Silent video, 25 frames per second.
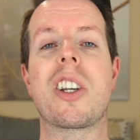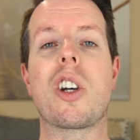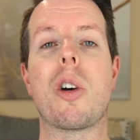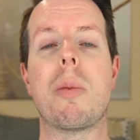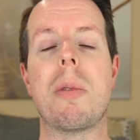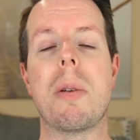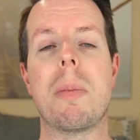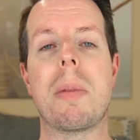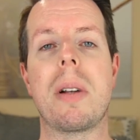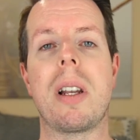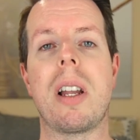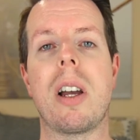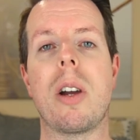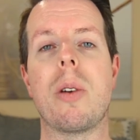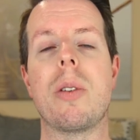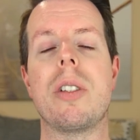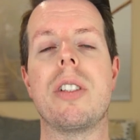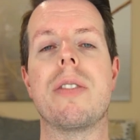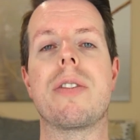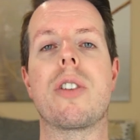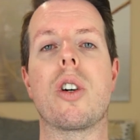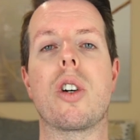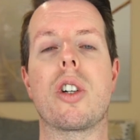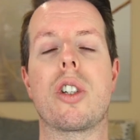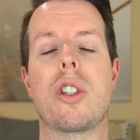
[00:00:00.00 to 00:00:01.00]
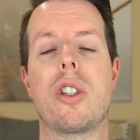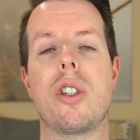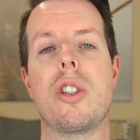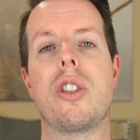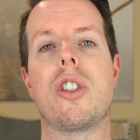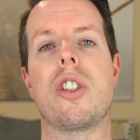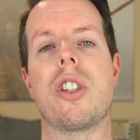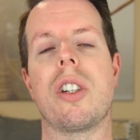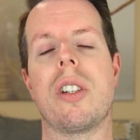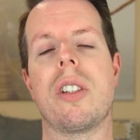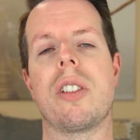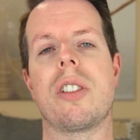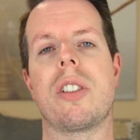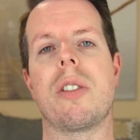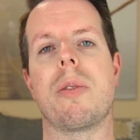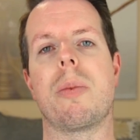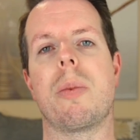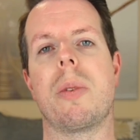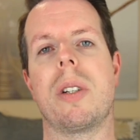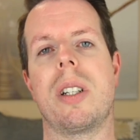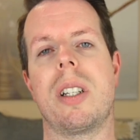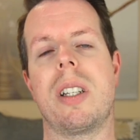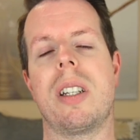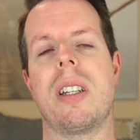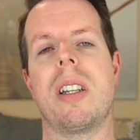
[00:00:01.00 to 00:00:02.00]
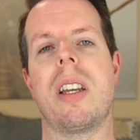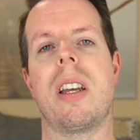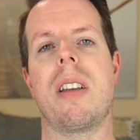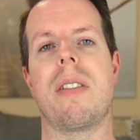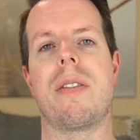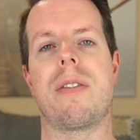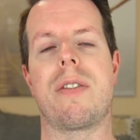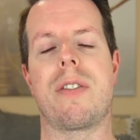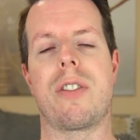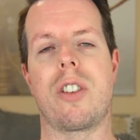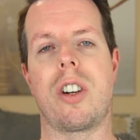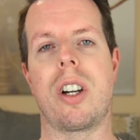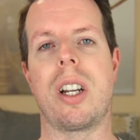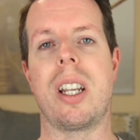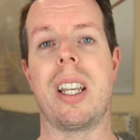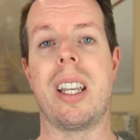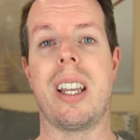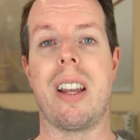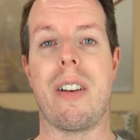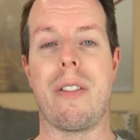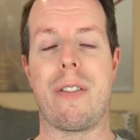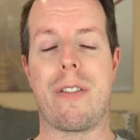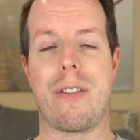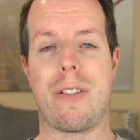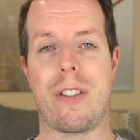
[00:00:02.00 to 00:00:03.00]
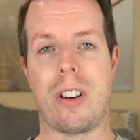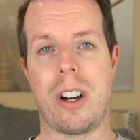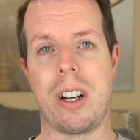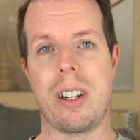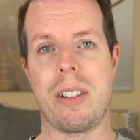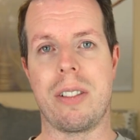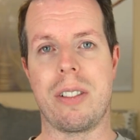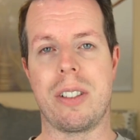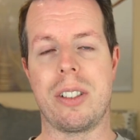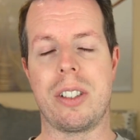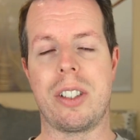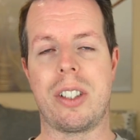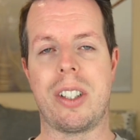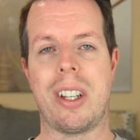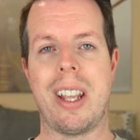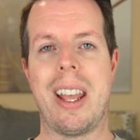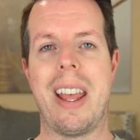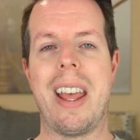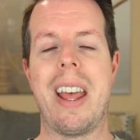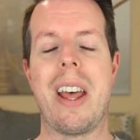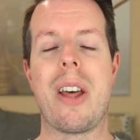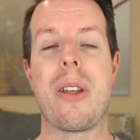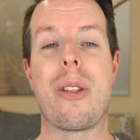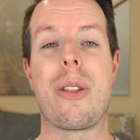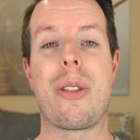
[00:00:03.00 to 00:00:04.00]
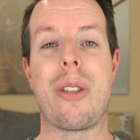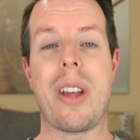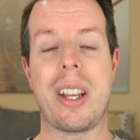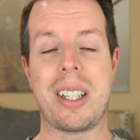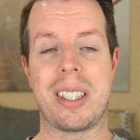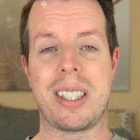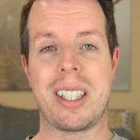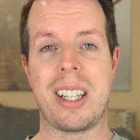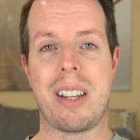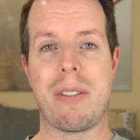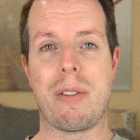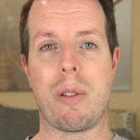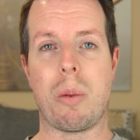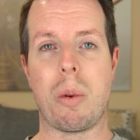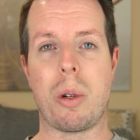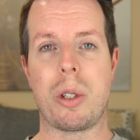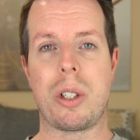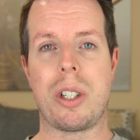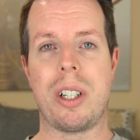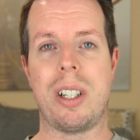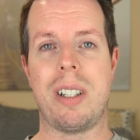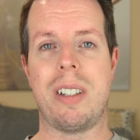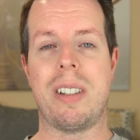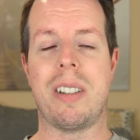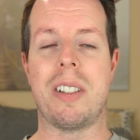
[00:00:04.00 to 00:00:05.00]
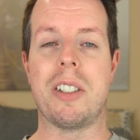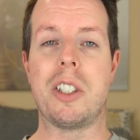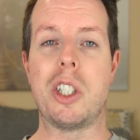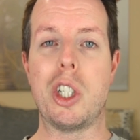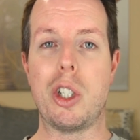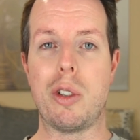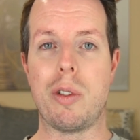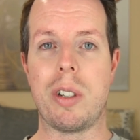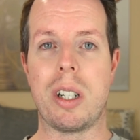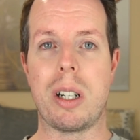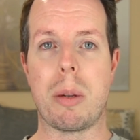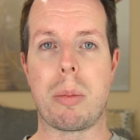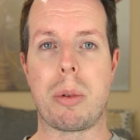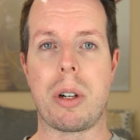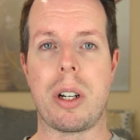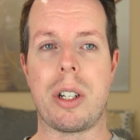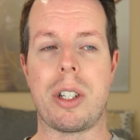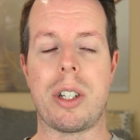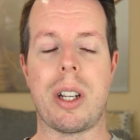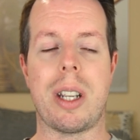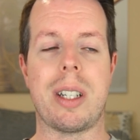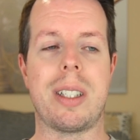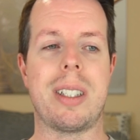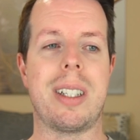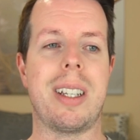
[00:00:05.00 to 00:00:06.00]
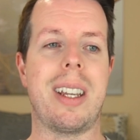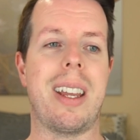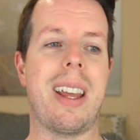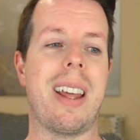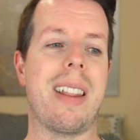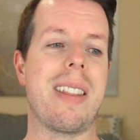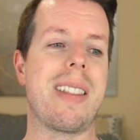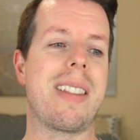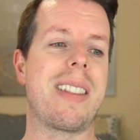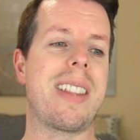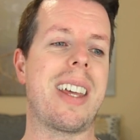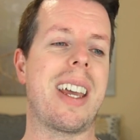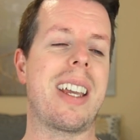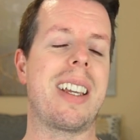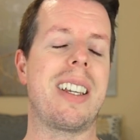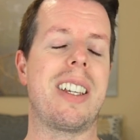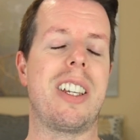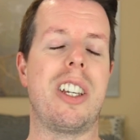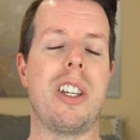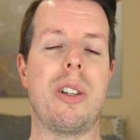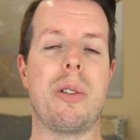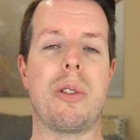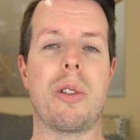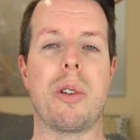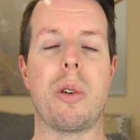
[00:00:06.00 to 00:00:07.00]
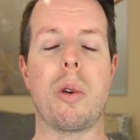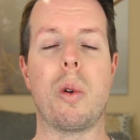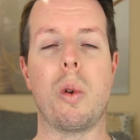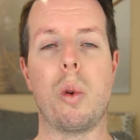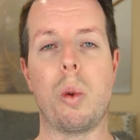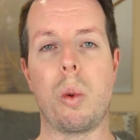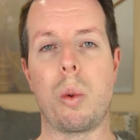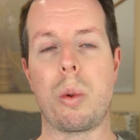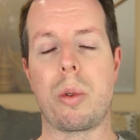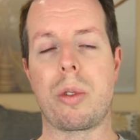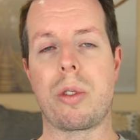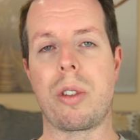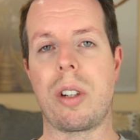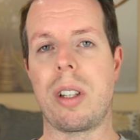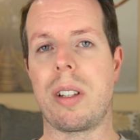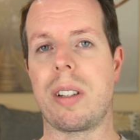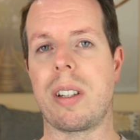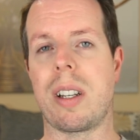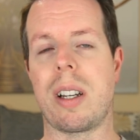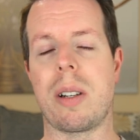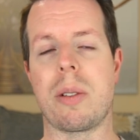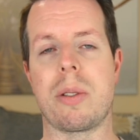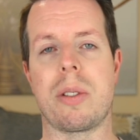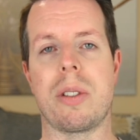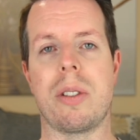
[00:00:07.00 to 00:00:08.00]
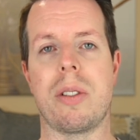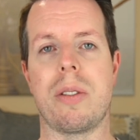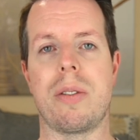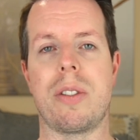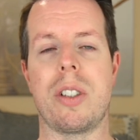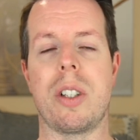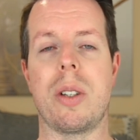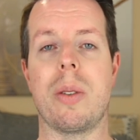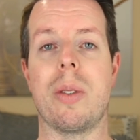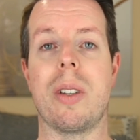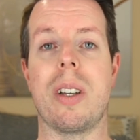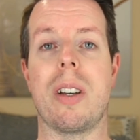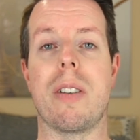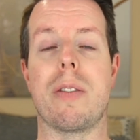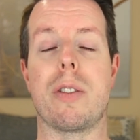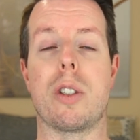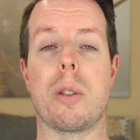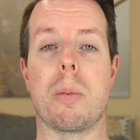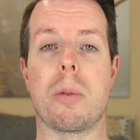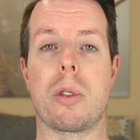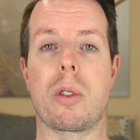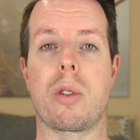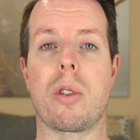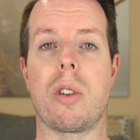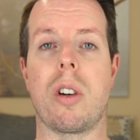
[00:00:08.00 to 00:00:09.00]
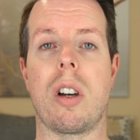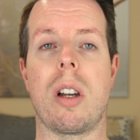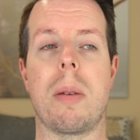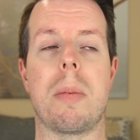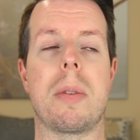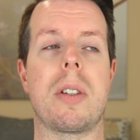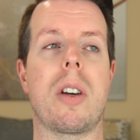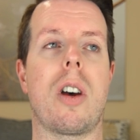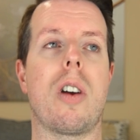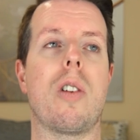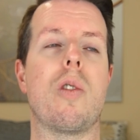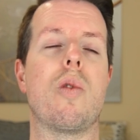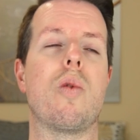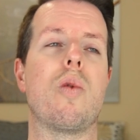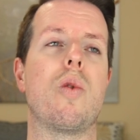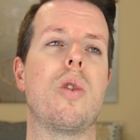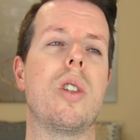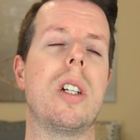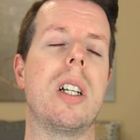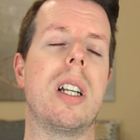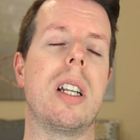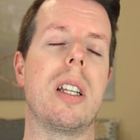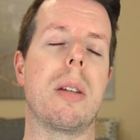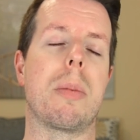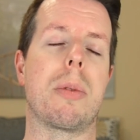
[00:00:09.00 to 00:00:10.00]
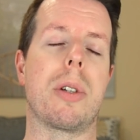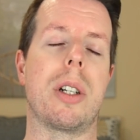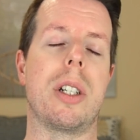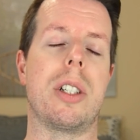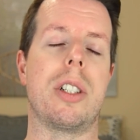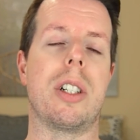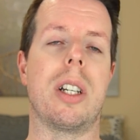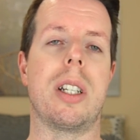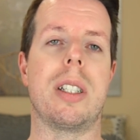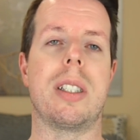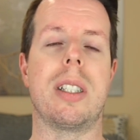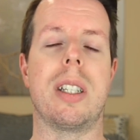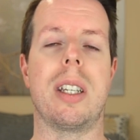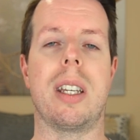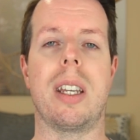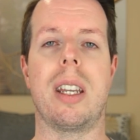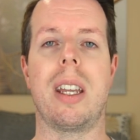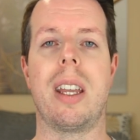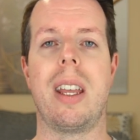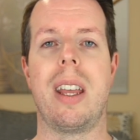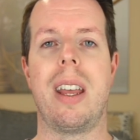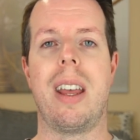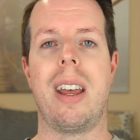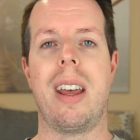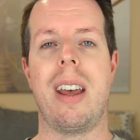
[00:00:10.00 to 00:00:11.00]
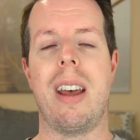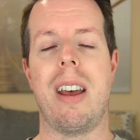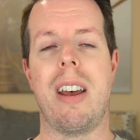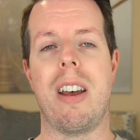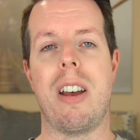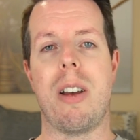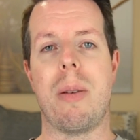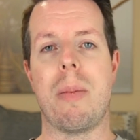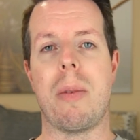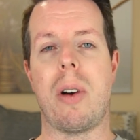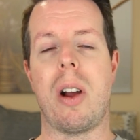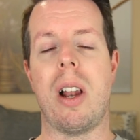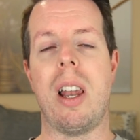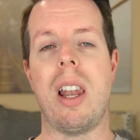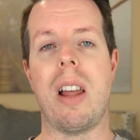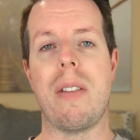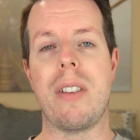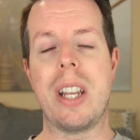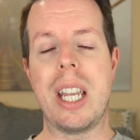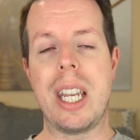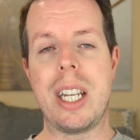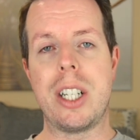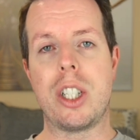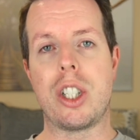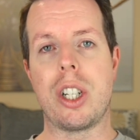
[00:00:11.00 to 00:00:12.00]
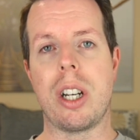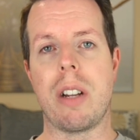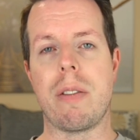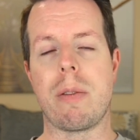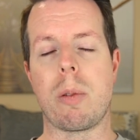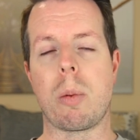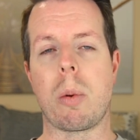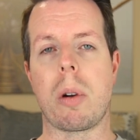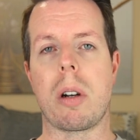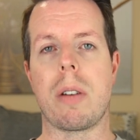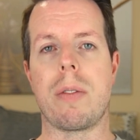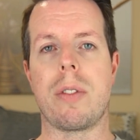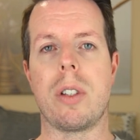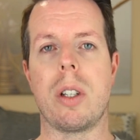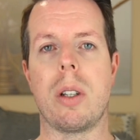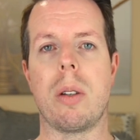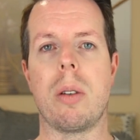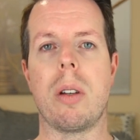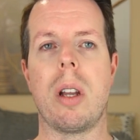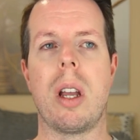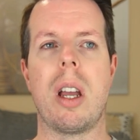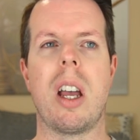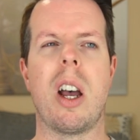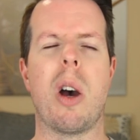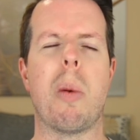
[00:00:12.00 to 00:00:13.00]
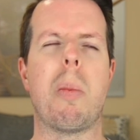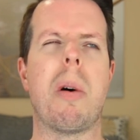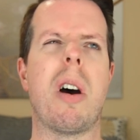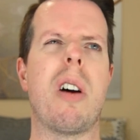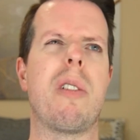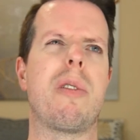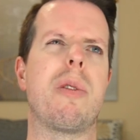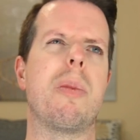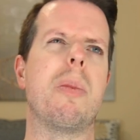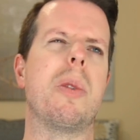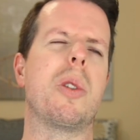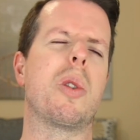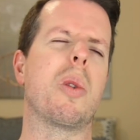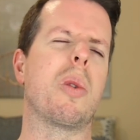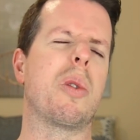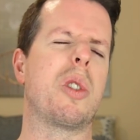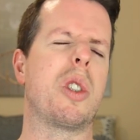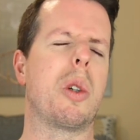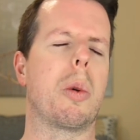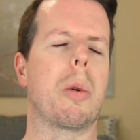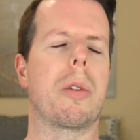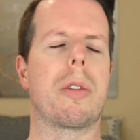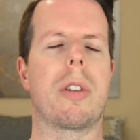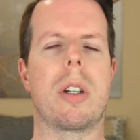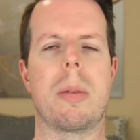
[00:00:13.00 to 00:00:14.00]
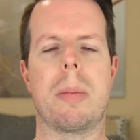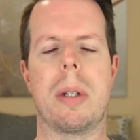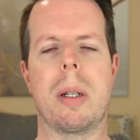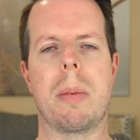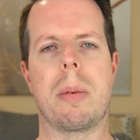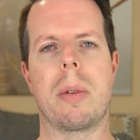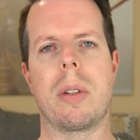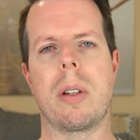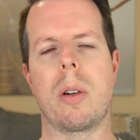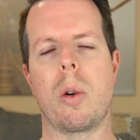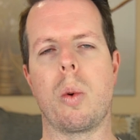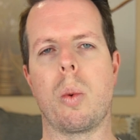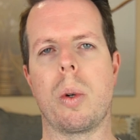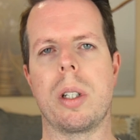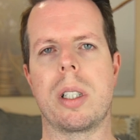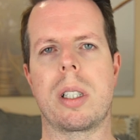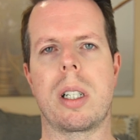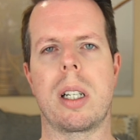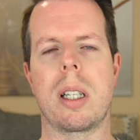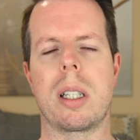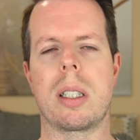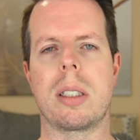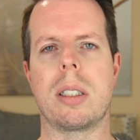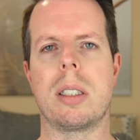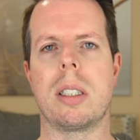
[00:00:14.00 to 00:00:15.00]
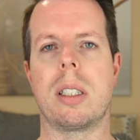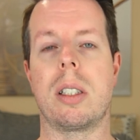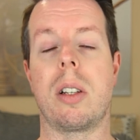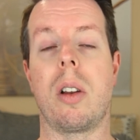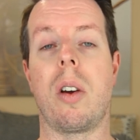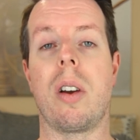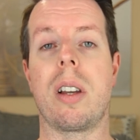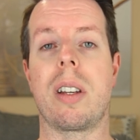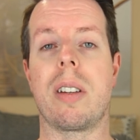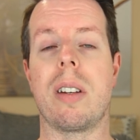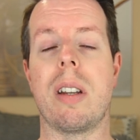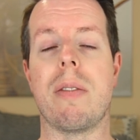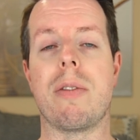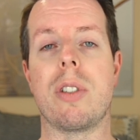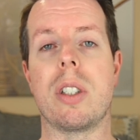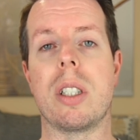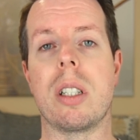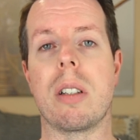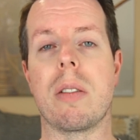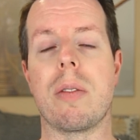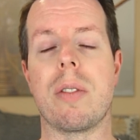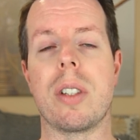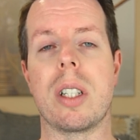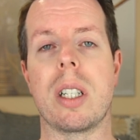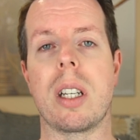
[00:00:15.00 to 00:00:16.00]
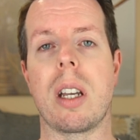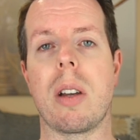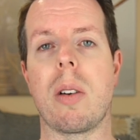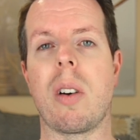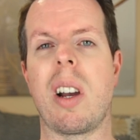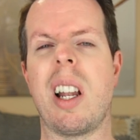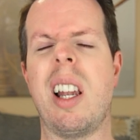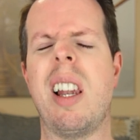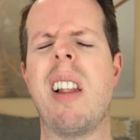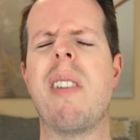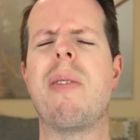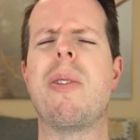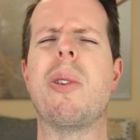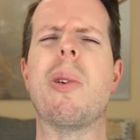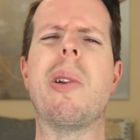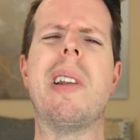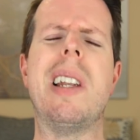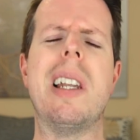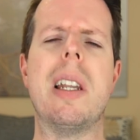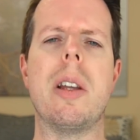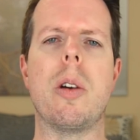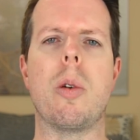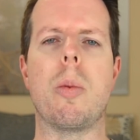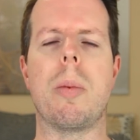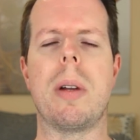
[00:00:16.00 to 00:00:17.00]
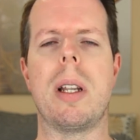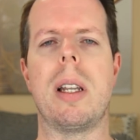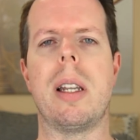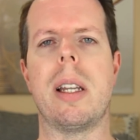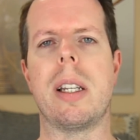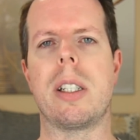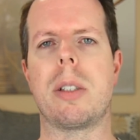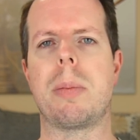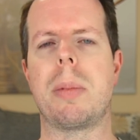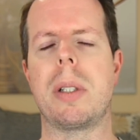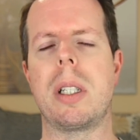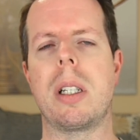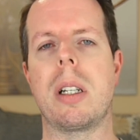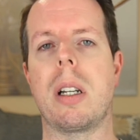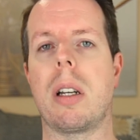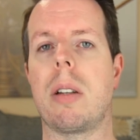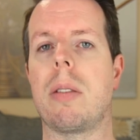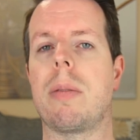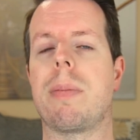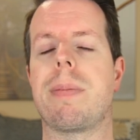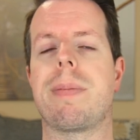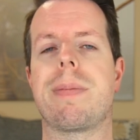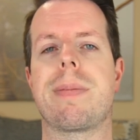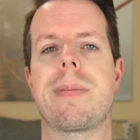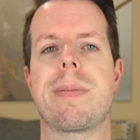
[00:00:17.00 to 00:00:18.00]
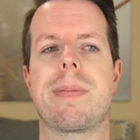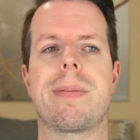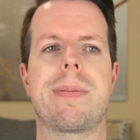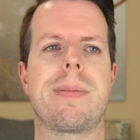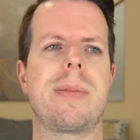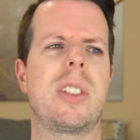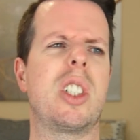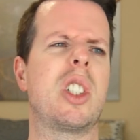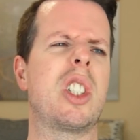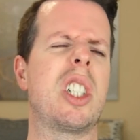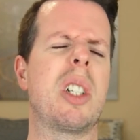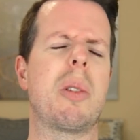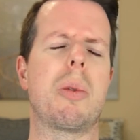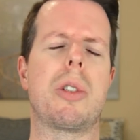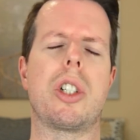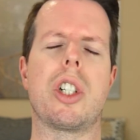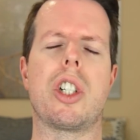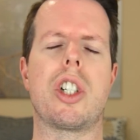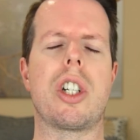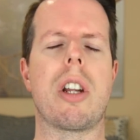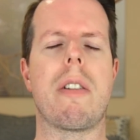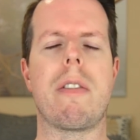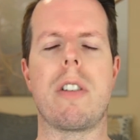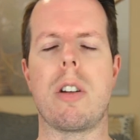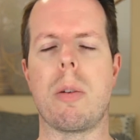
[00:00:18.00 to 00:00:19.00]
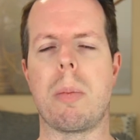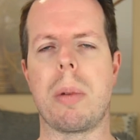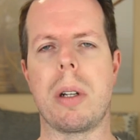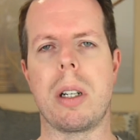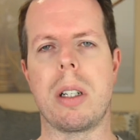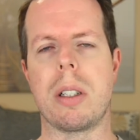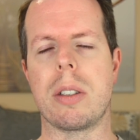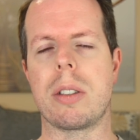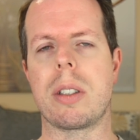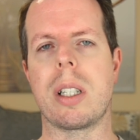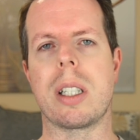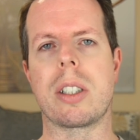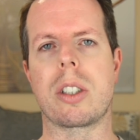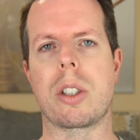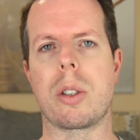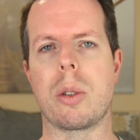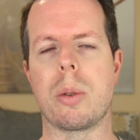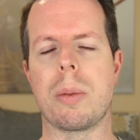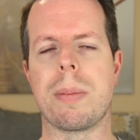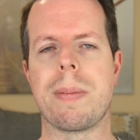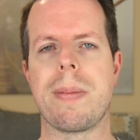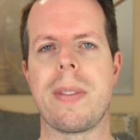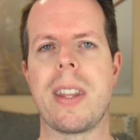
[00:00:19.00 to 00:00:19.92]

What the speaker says: Comment below and you've got a good chance of winning a free fragrance. Thanks again for watching. I do really appreciate it. And thank you to all 3,000 of you that have subscribed. I really appreciate it. I love each and every one of you. Apart from the sort of two or three people that always click dislike on every single video, I love you a little bit less, but you know, you're still just sharing your opinions, so that's cool.